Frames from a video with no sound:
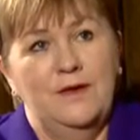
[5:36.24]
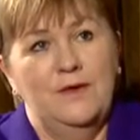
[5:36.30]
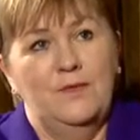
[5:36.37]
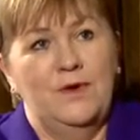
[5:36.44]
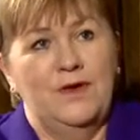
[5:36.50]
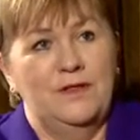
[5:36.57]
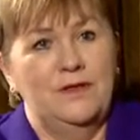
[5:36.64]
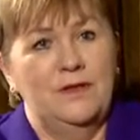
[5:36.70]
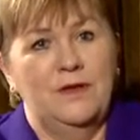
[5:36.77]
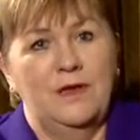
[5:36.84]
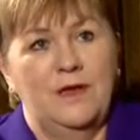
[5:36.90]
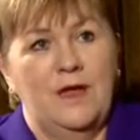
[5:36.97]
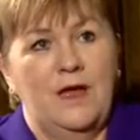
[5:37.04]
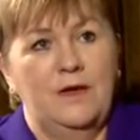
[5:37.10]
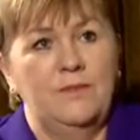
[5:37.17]
Well,
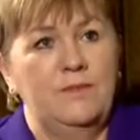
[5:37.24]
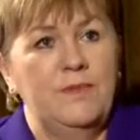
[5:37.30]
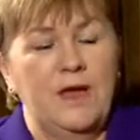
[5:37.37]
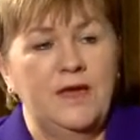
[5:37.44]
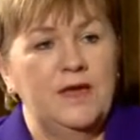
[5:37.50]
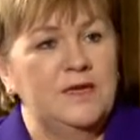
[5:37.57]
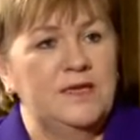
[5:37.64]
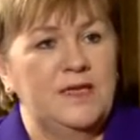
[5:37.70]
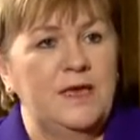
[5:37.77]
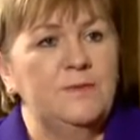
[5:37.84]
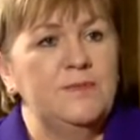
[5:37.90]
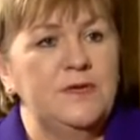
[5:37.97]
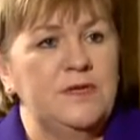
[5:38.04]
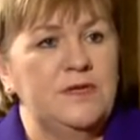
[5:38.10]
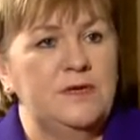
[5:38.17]
I
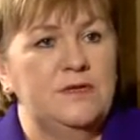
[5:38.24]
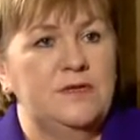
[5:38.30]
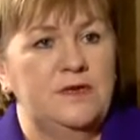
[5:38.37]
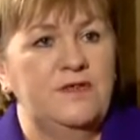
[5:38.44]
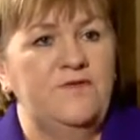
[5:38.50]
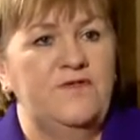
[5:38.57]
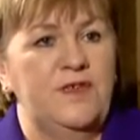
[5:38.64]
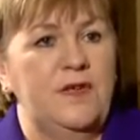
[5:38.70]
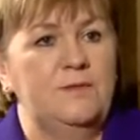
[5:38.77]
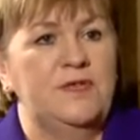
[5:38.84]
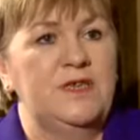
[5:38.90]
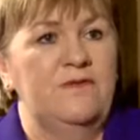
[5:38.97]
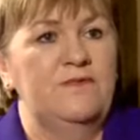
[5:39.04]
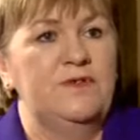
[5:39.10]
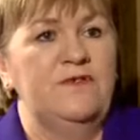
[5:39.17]
accepted the need for the
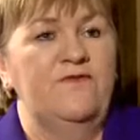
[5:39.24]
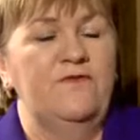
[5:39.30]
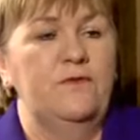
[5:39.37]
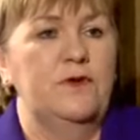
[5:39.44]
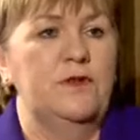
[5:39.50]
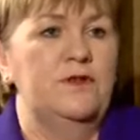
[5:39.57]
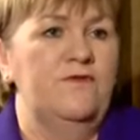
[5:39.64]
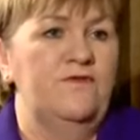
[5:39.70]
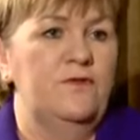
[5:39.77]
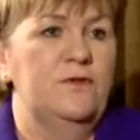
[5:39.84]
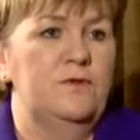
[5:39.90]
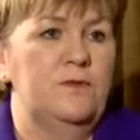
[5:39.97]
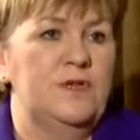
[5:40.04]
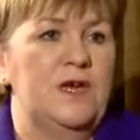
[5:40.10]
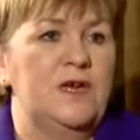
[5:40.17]
M74 in a view
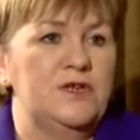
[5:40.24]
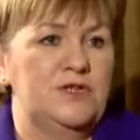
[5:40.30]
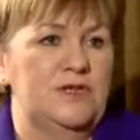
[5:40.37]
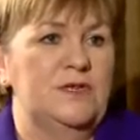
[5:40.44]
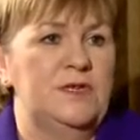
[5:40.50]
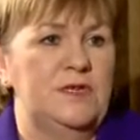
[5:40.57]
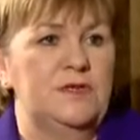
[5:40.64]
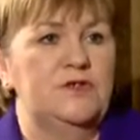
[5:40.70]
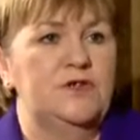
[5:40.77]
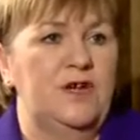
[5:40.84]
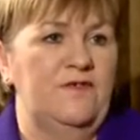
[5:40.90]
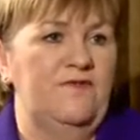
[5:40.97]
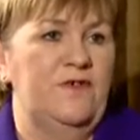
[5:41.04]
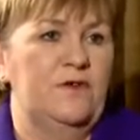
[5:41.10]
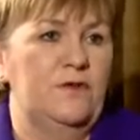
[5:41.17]
that would actually take
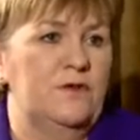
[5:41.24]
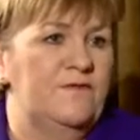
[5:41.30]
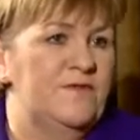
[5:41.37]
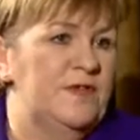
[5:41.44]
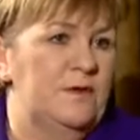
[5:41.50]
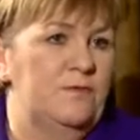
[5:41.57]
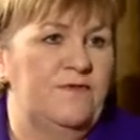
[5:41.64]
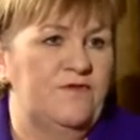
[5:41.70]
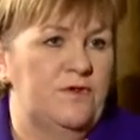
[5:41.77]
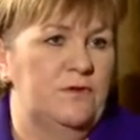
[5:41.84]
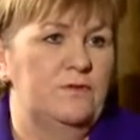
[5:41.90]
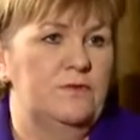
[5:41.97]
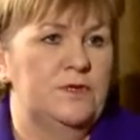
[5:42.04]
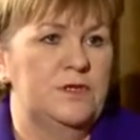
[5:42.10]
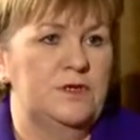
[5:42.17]
traffic off some of the
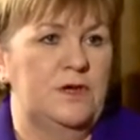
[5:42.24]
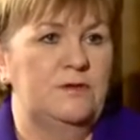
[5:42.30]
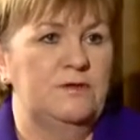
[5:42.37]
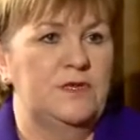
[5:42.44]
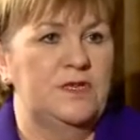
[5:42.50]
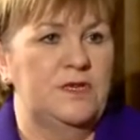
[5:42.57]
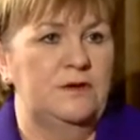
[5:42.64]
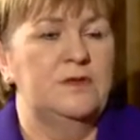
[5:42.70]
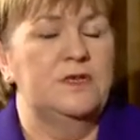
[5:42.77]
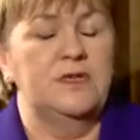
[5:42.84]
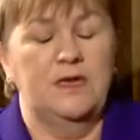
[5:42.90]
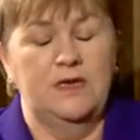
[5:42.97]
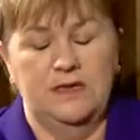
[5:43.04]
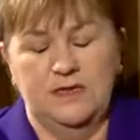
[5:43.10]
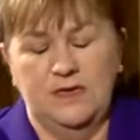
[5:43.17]
roads around the south side.